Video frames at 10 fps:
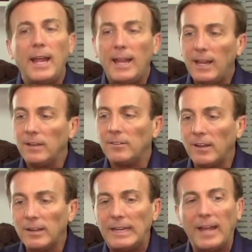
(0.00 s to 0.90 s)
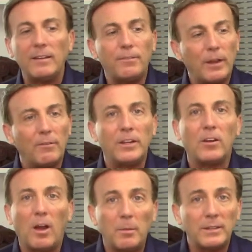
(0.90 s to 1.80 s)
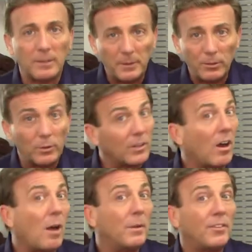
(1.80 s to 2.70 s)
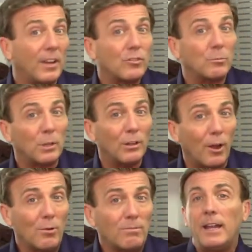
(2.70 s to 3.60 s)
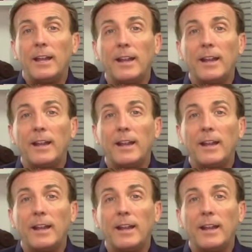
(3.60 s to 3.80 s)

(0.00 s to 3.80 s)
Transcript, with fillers: And again, if you have any comments, let me know in the comment section below.